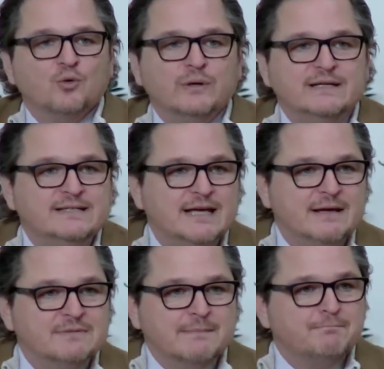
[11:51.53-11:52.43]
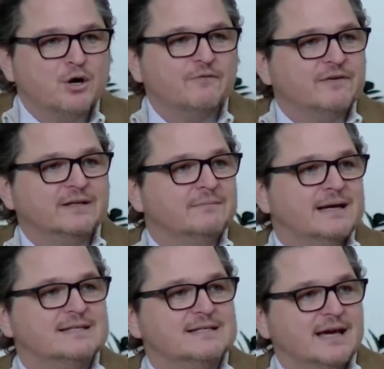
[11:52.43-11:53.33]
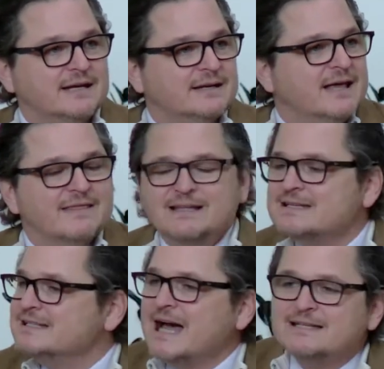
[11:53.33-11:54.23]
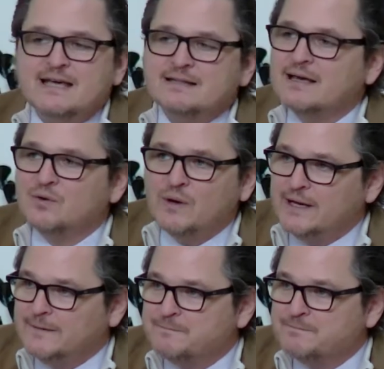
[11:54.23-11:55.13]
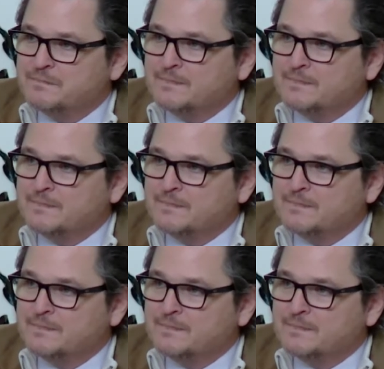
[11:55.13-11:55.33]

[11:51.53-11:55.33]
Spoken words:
redeemed and perfect in my sight. That does not take that away.